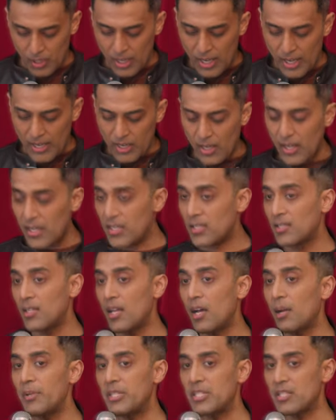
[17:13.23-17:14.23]
And
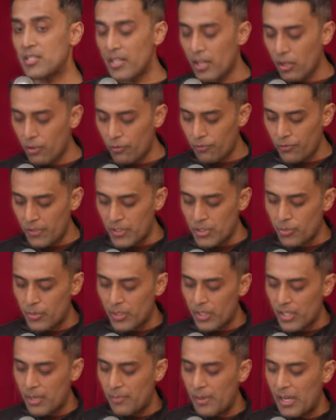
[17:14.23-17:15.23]
Islam itself is
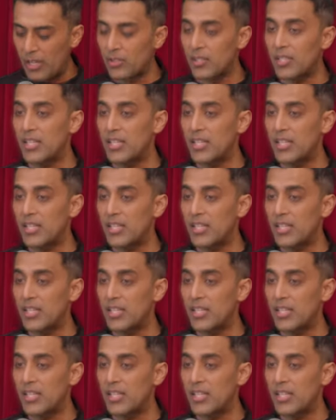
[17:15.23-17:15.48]
really about